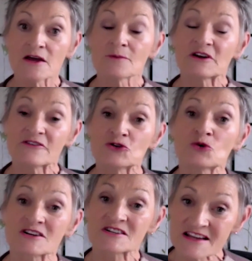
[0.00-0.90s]
But if you
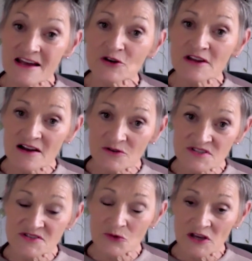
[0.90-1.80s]
work 70
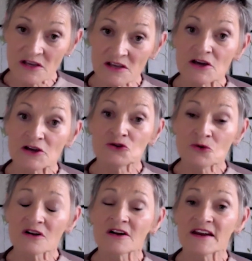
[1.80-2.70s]
hours a week, you
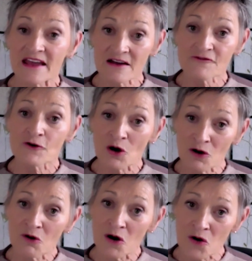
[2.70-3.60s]
are an
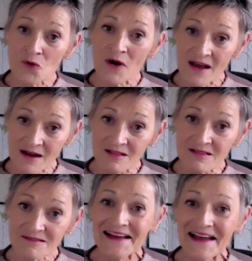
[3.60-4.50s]
FOOL.
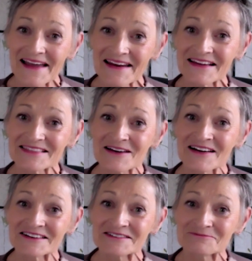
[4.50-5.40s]
And I thought,
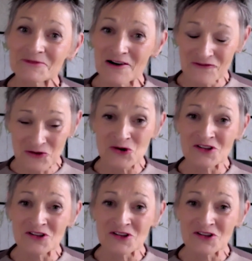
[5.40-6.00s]
a fool.